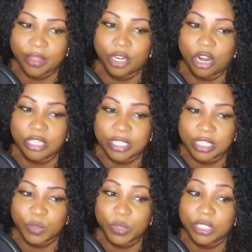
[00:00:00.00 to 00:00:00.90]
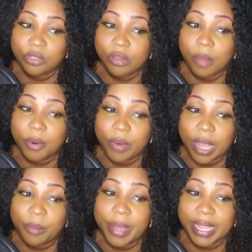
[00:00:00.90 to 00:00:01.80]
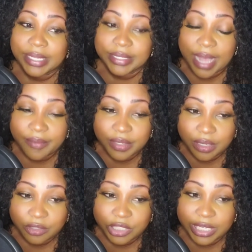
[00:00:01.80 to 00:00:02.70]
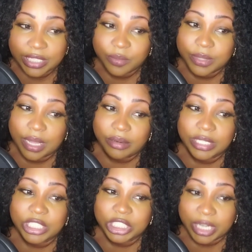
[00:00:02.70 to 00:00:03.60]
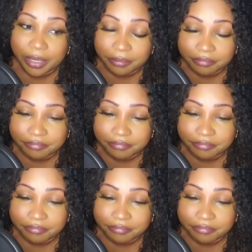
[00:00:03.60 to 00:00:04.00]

the narcissist will still come around begging to have another chance without any shame.